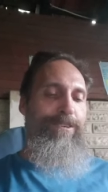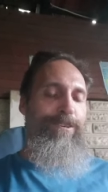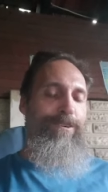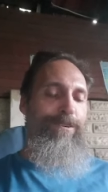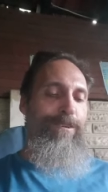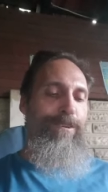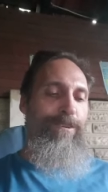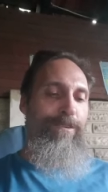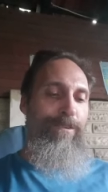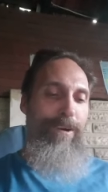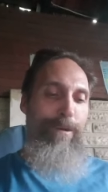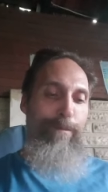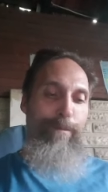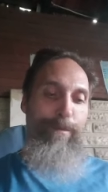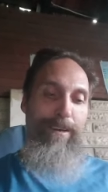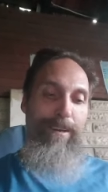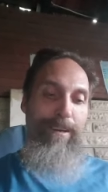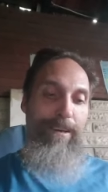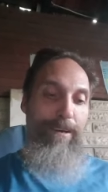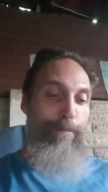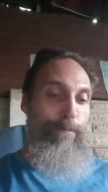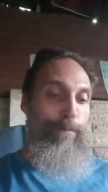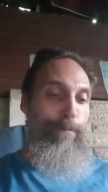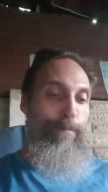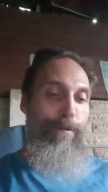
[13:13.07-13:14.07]
during
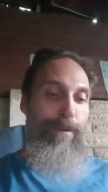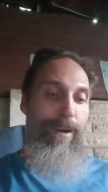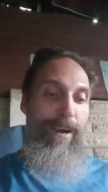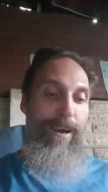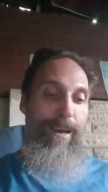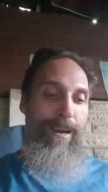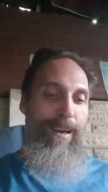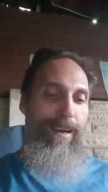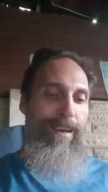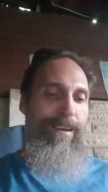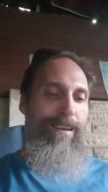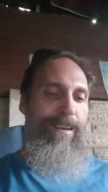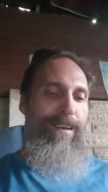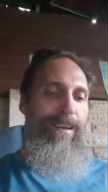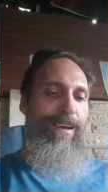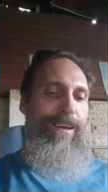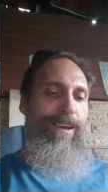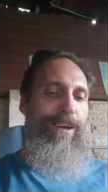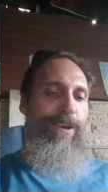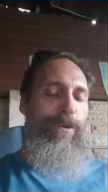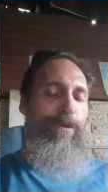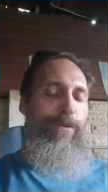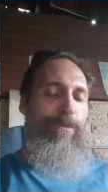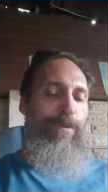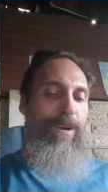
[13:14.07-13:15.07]
Ramadan praying
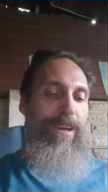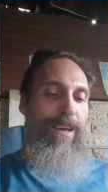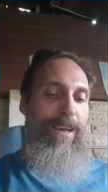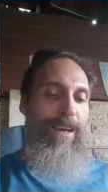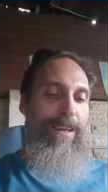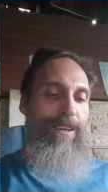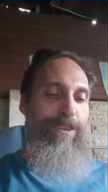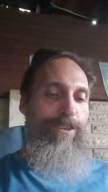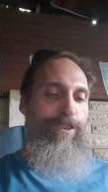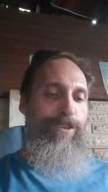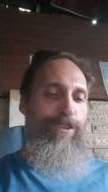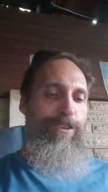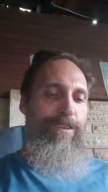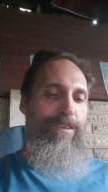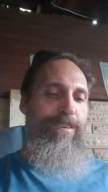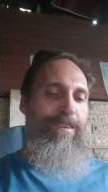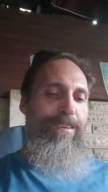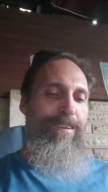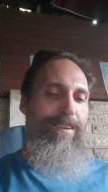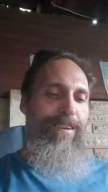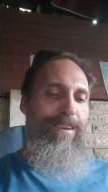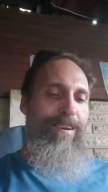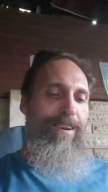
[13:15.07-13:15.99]
were injured